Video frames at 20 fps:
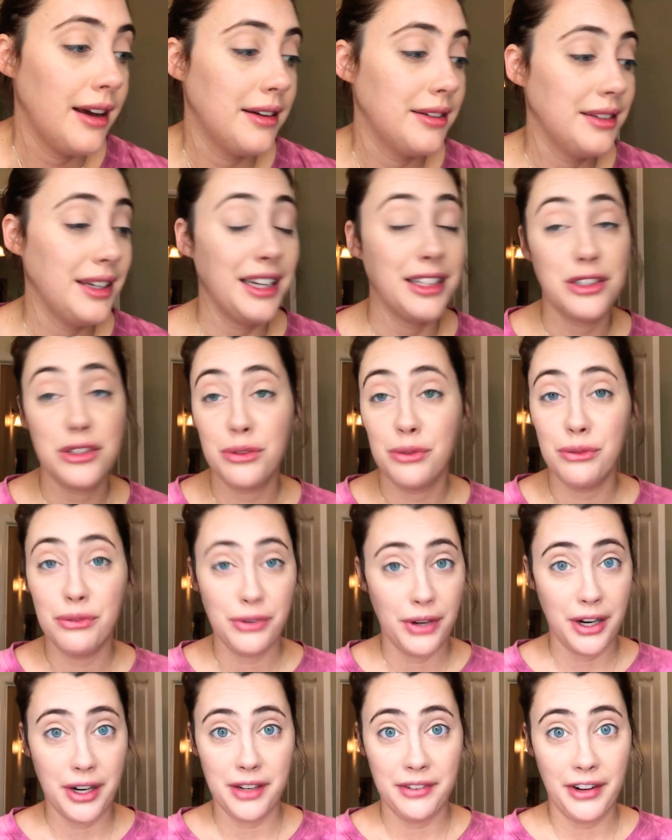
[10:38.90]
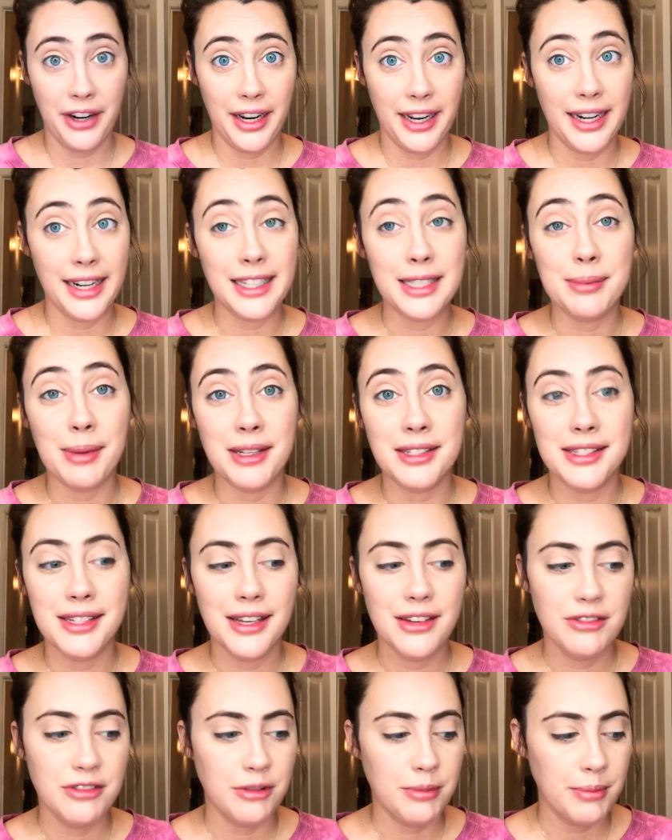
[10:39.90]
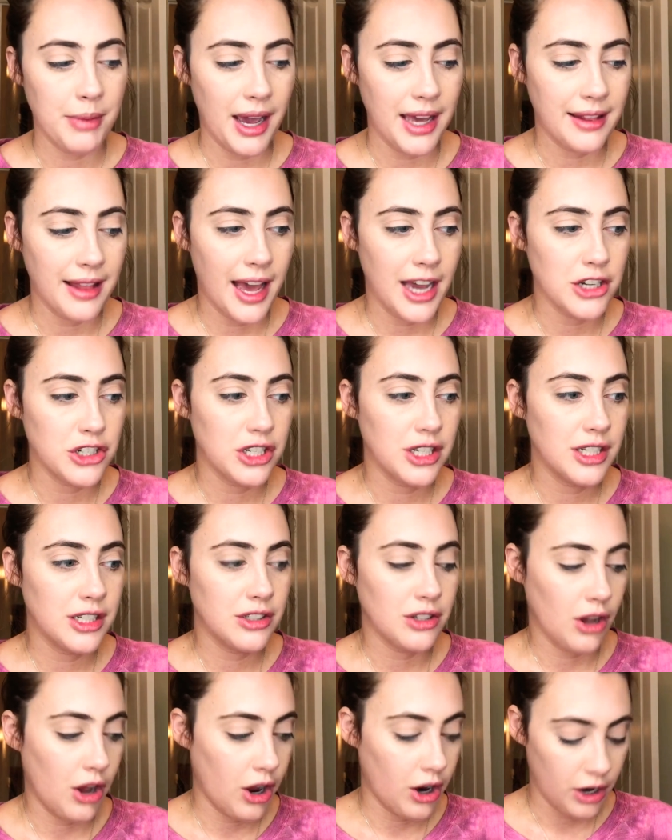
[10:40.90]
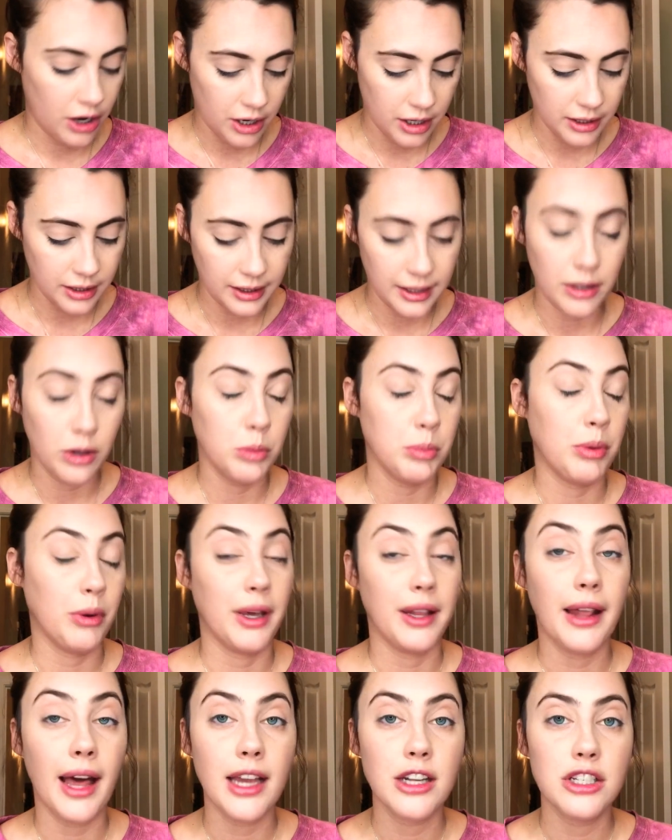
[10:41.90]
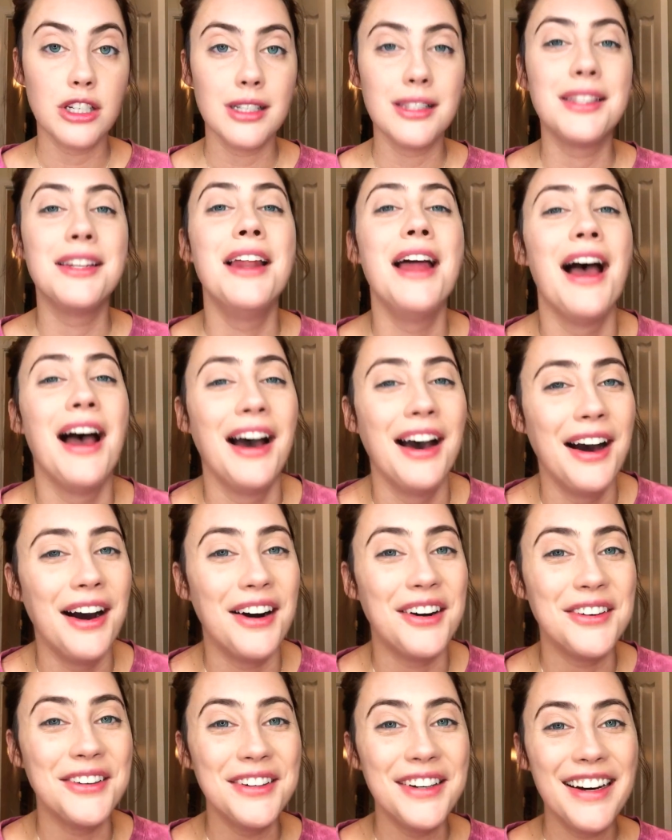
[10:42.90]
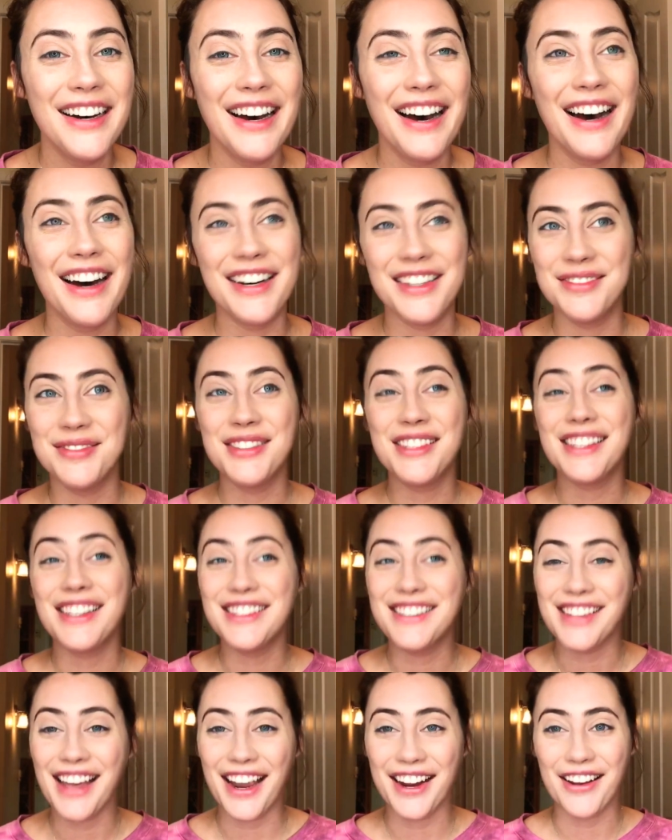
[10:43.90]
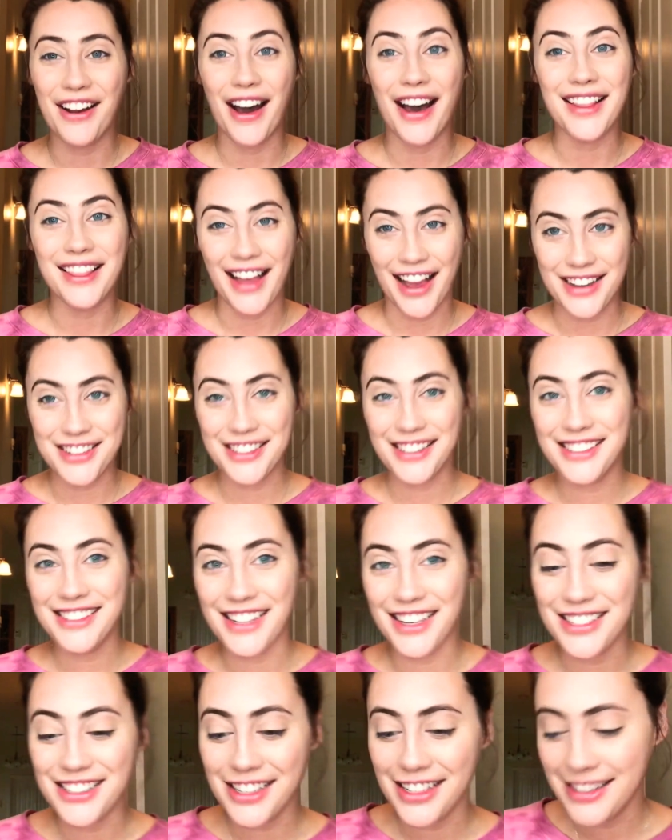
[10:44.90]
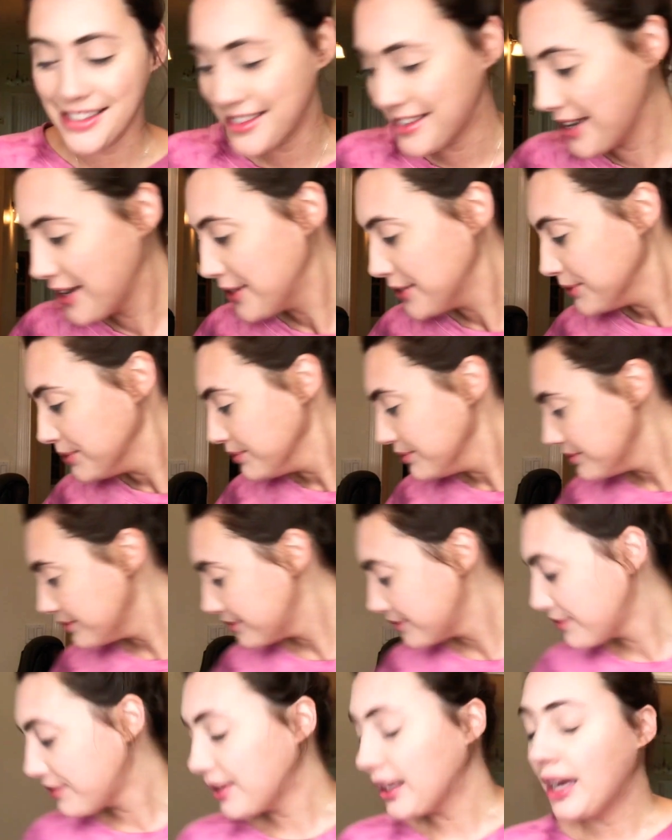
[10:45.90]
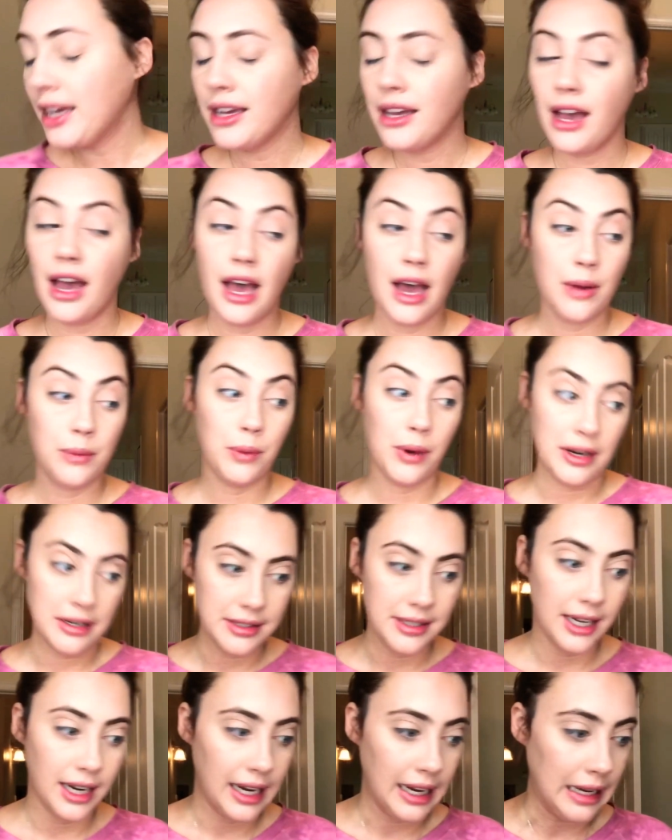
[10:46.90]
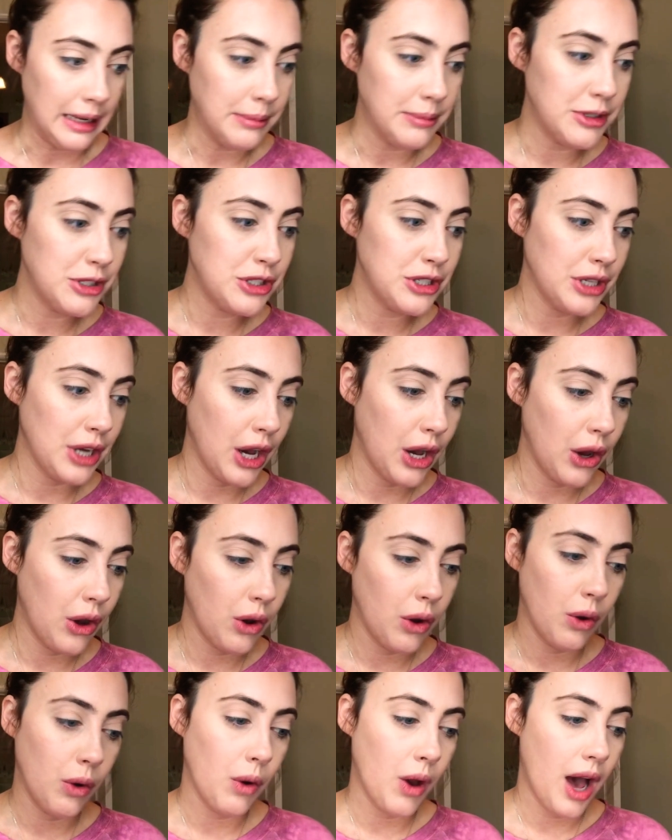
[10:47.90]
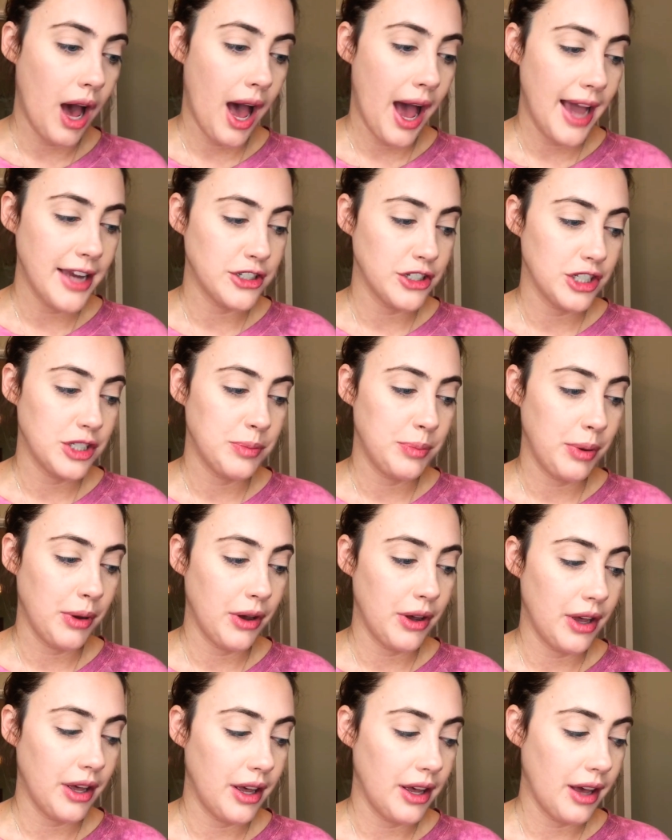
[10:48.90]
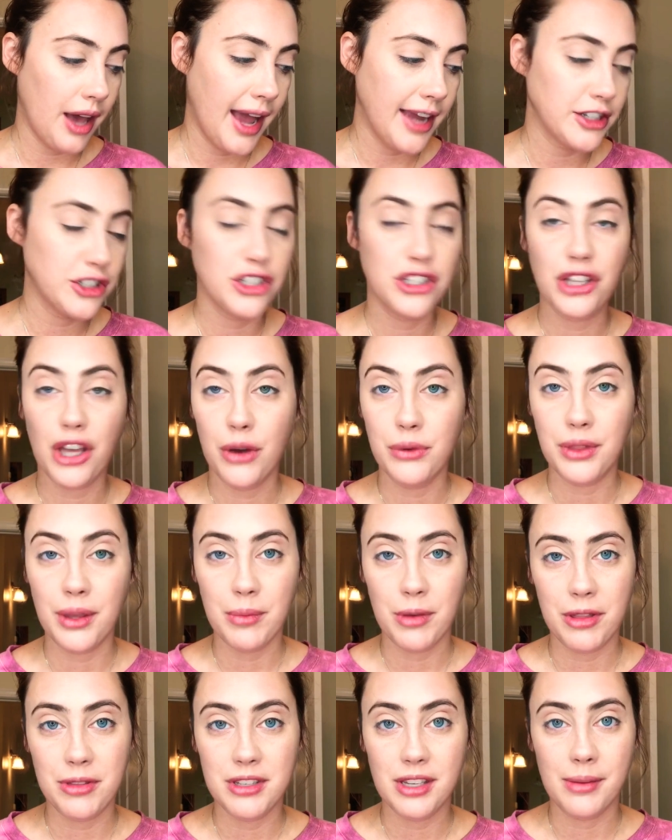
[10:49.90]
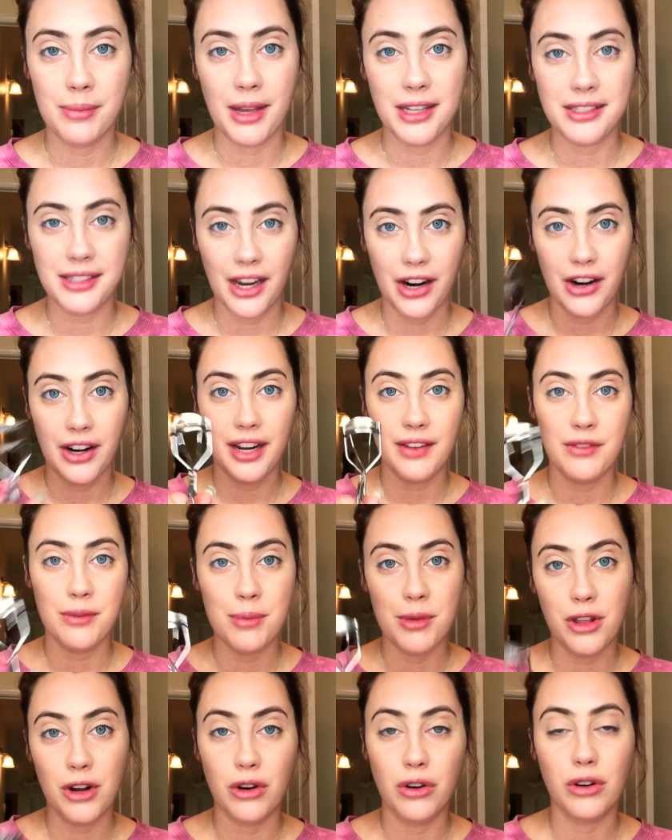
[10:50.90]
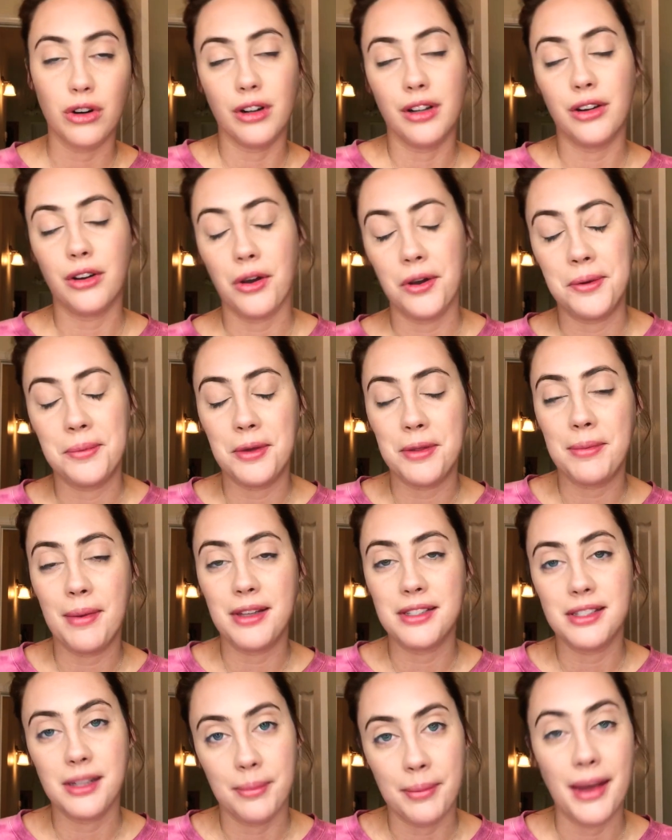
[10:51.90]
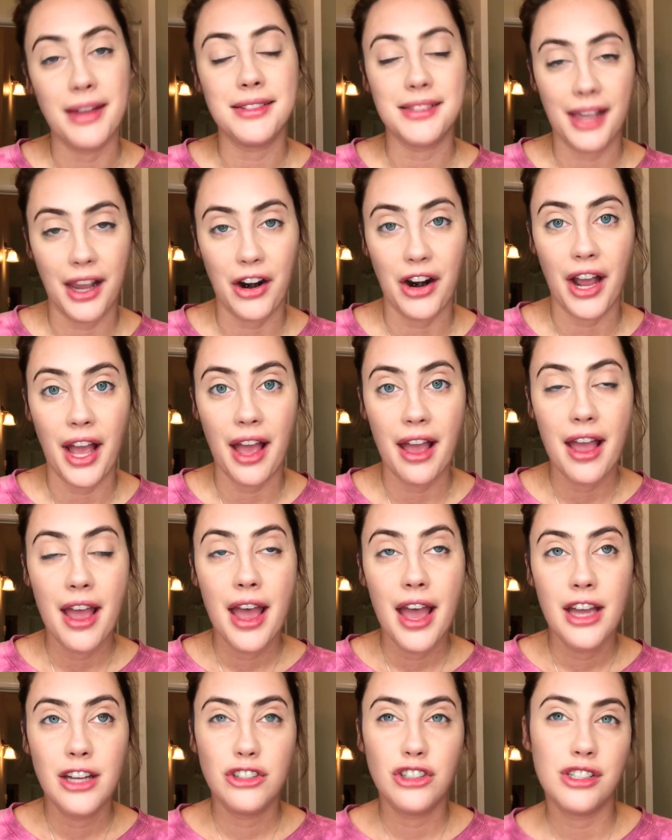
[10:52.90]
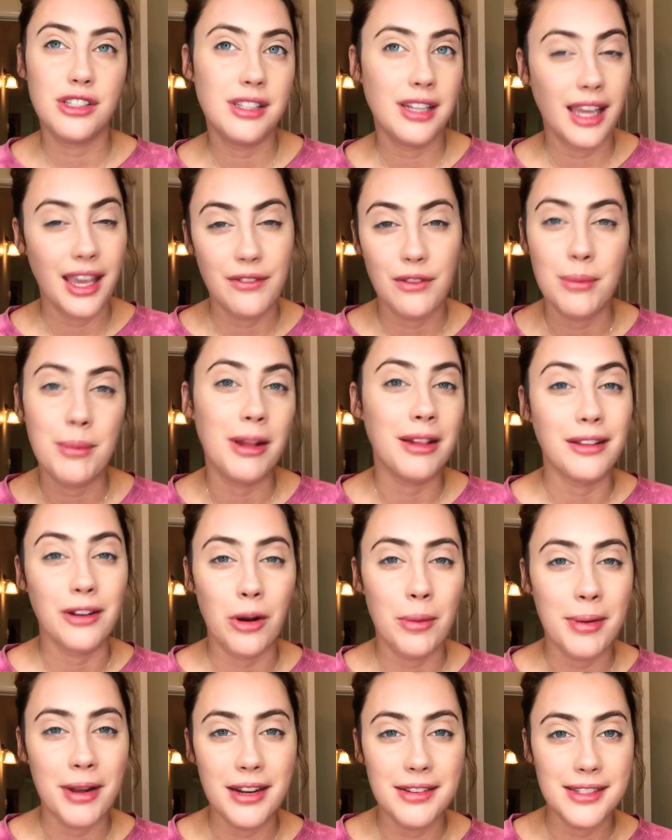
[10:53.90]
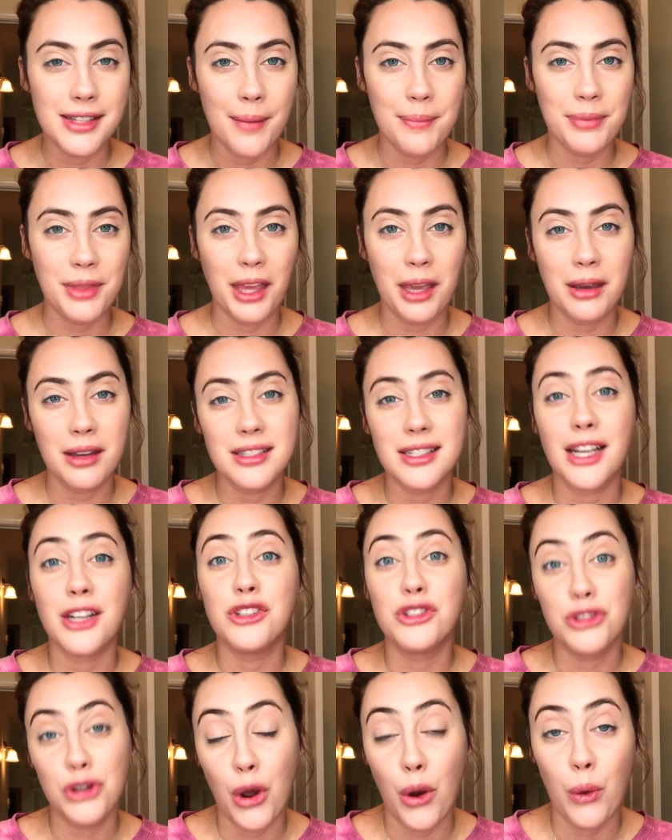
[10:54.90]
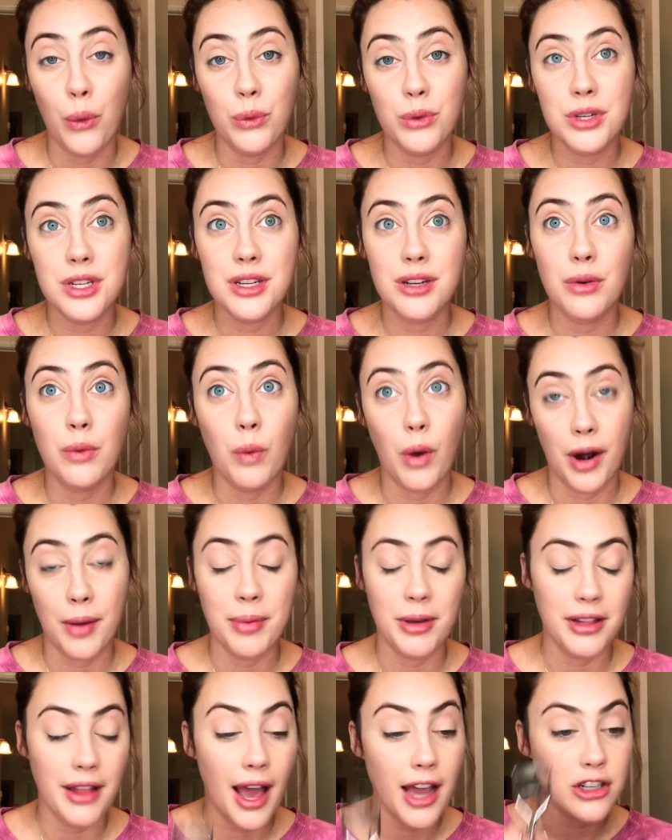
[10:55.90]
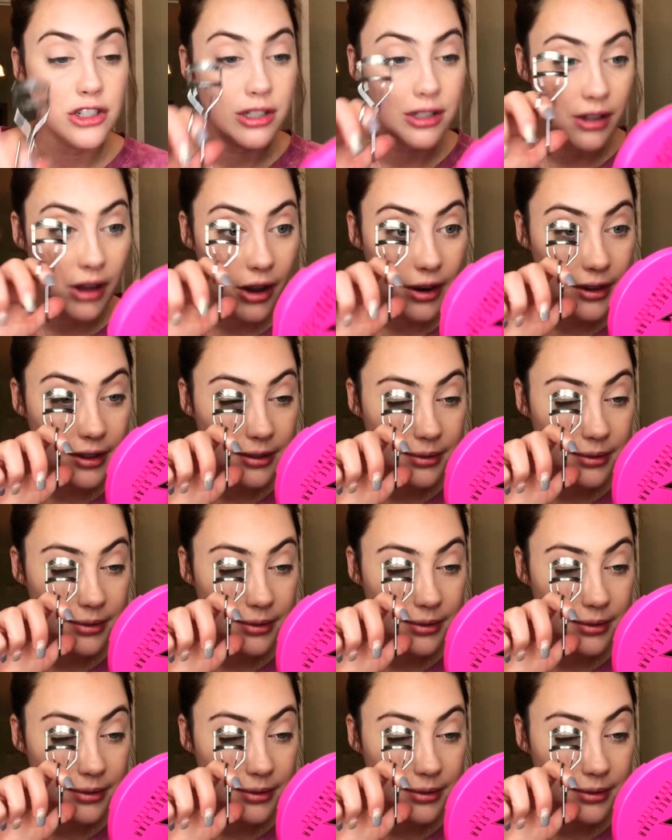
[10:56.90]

It's very, very inexpensive. My lashes are little boy lashes now since I got lash extensions one time. So I just coat them with some mascara, give them a little curl and coat them with some mascara just to give them a little bit of something because I don't want to put lashes on.